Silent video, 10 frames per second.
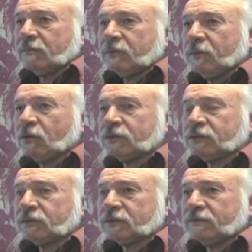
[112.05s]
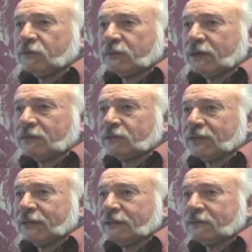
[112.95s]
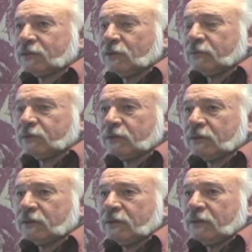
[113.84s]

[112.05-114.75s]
proposals for large scale sculpture